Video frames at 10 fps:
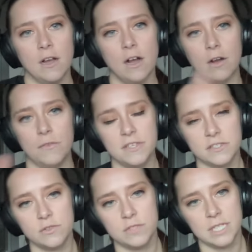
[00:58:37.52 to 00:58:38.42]
Oh, these
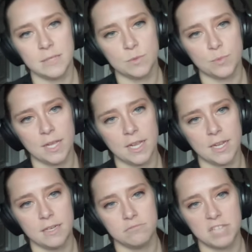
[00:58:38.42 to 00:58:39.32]
two teams
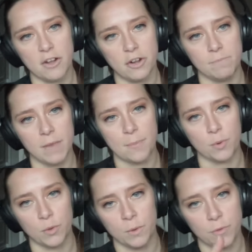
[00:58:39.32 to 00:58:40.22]
played Saturday,
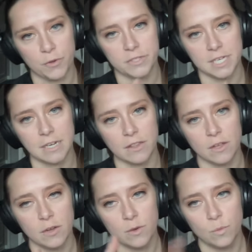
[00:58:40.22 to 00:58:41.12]
April
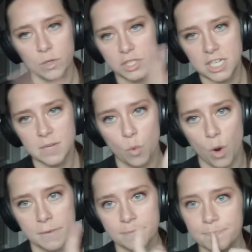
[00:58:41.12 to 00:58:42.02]
13th. Which team
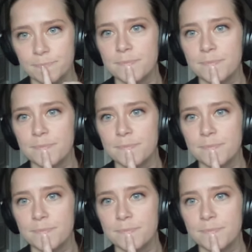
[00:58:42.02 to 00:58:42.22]
won?